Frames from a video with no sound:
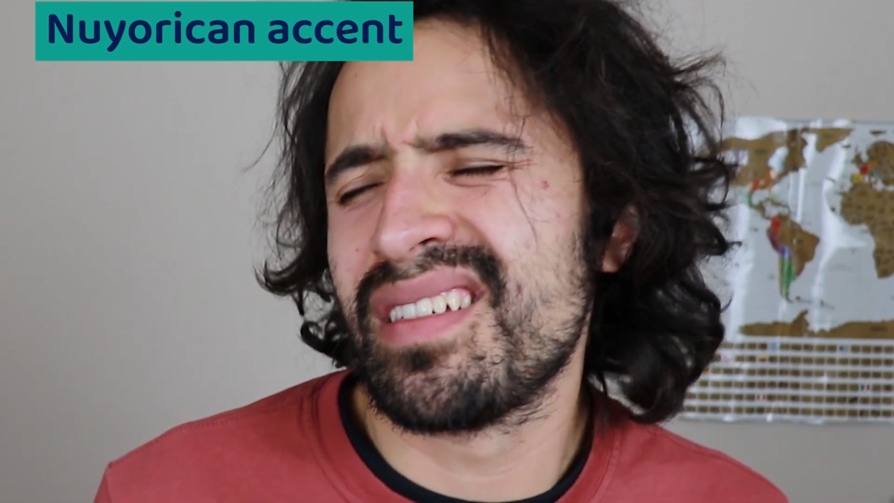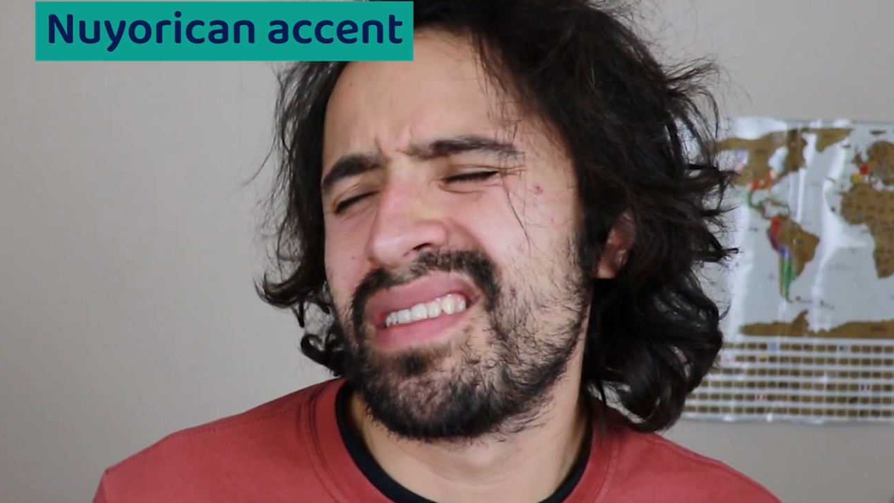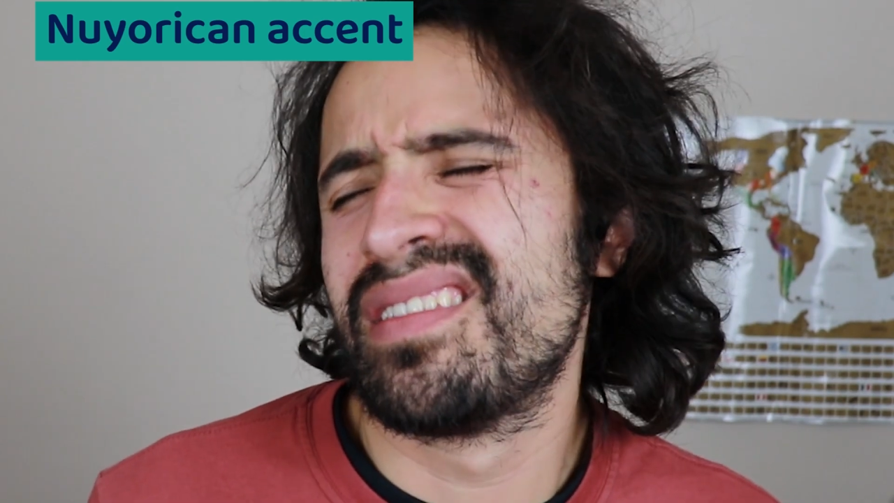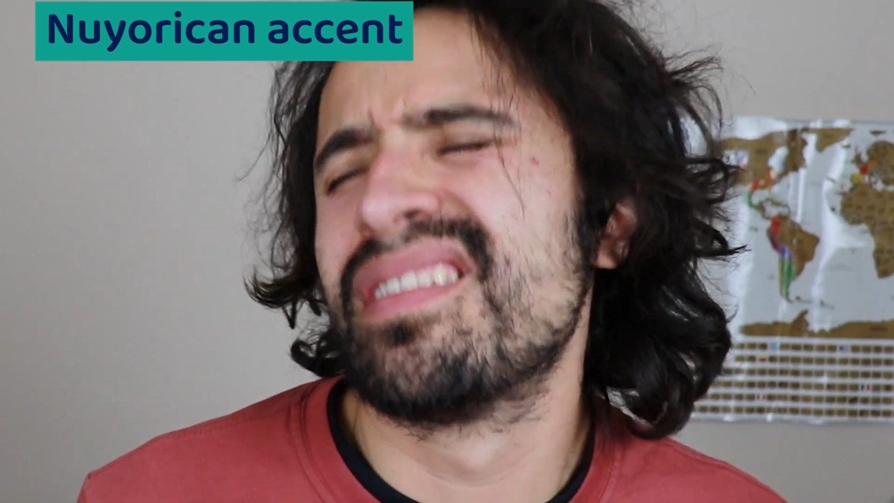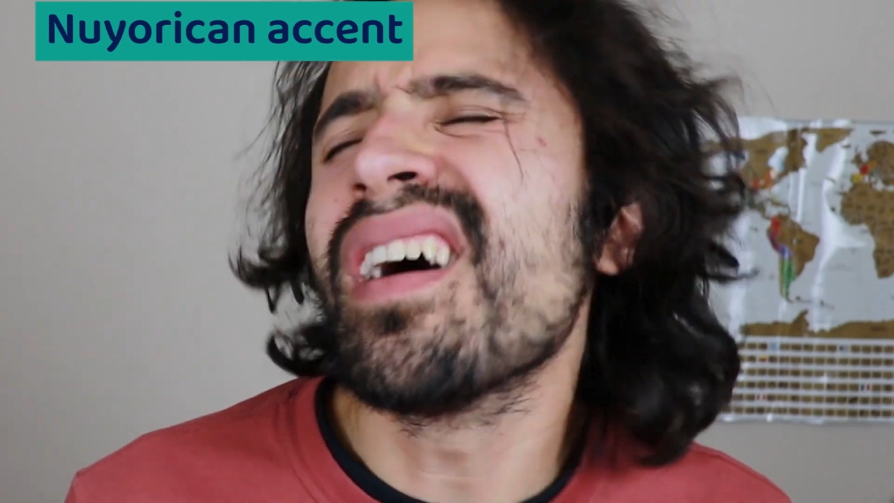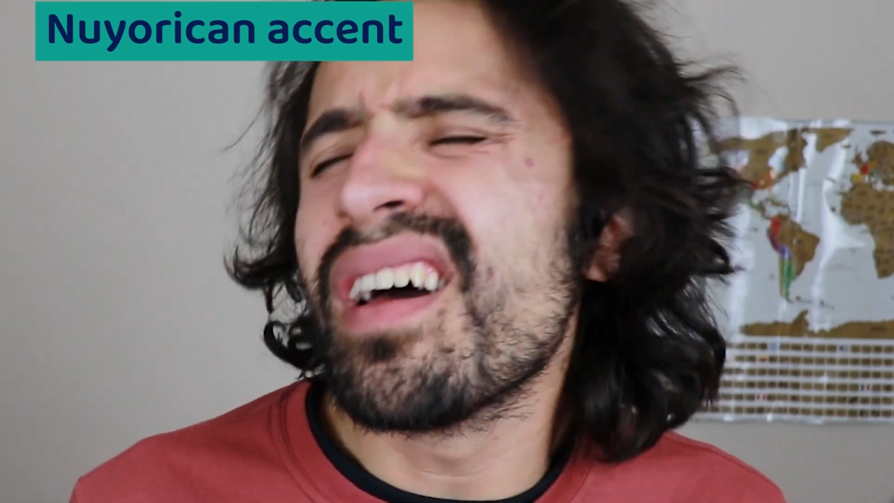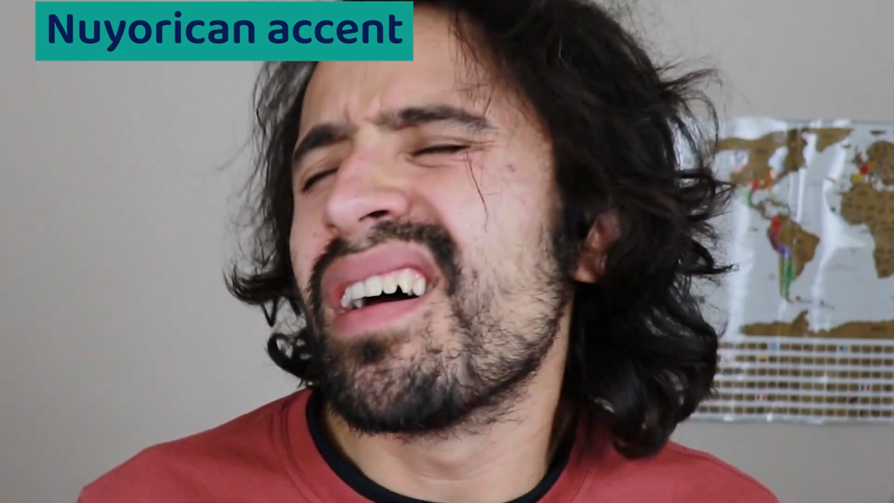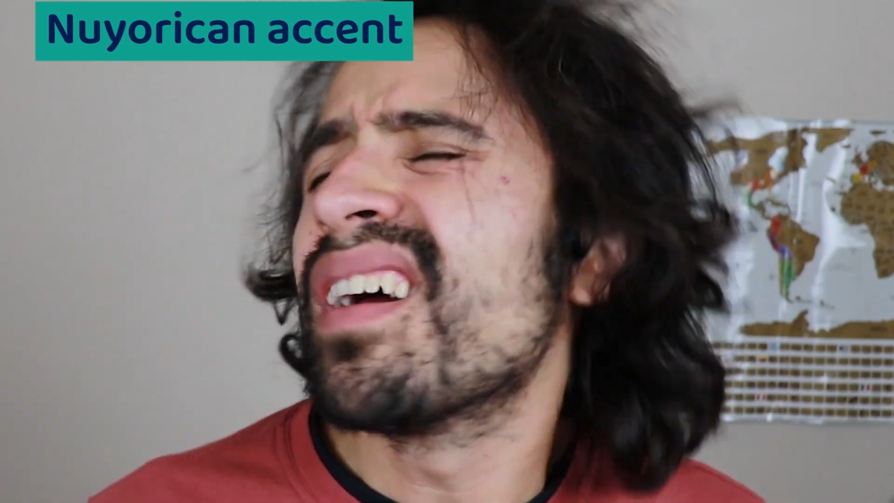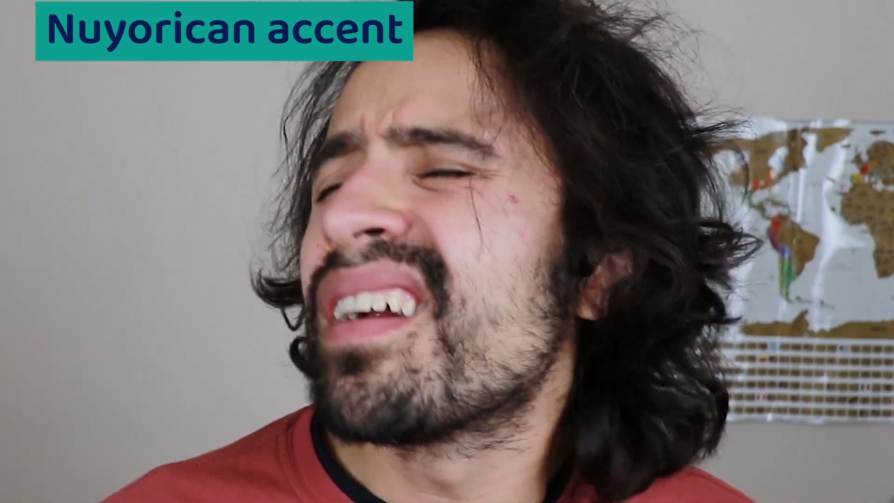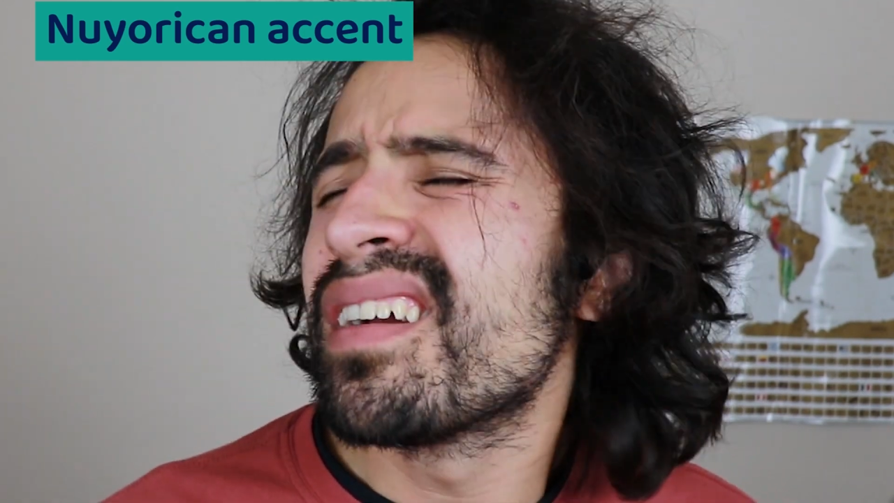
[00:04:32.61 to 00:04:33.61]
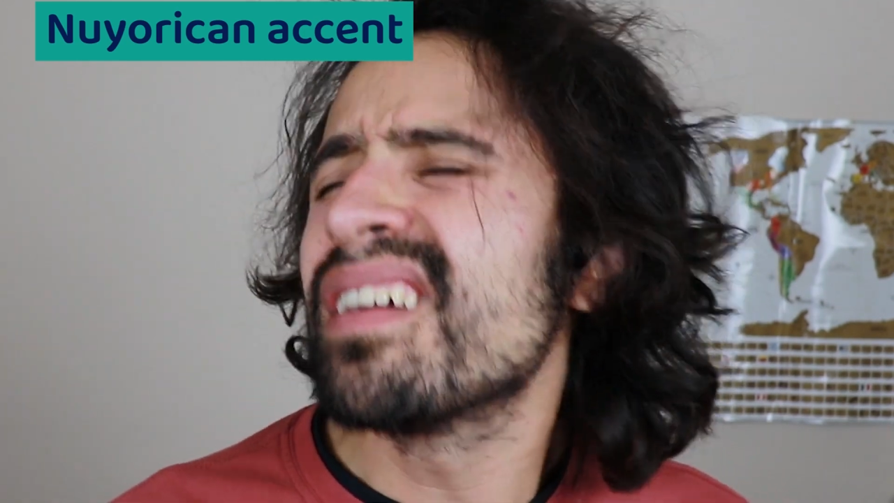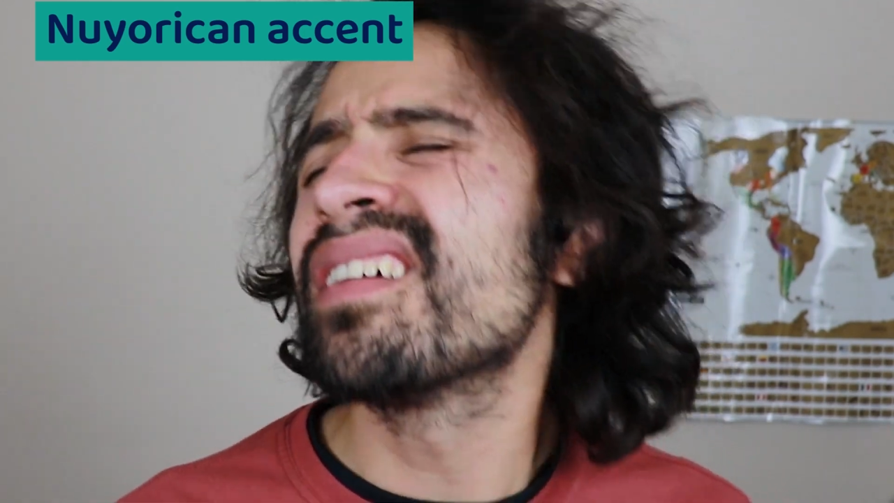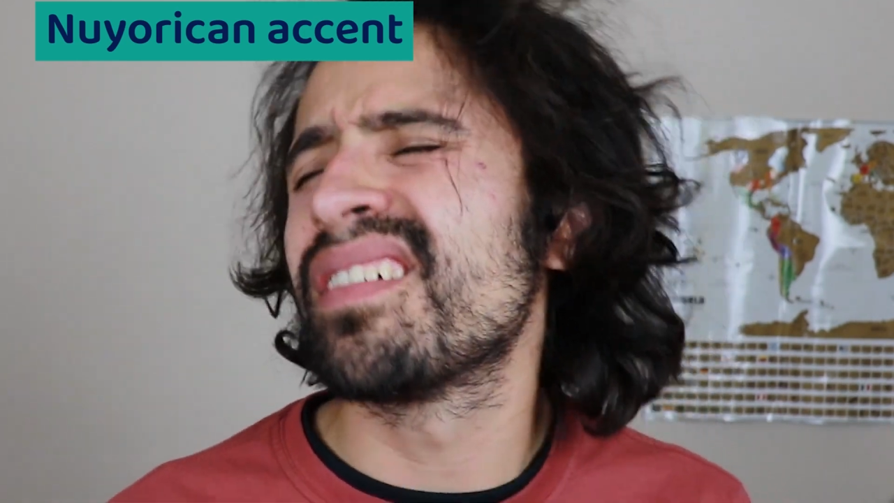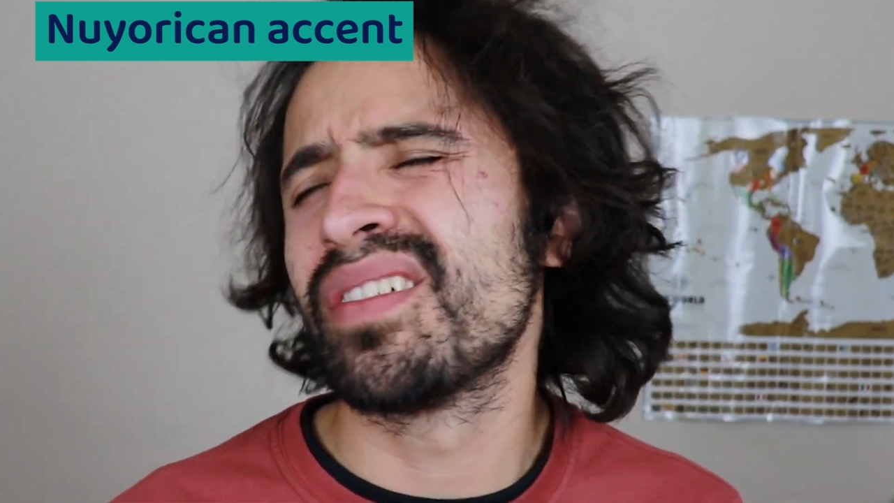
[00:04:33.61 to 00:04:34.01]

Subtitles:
it there,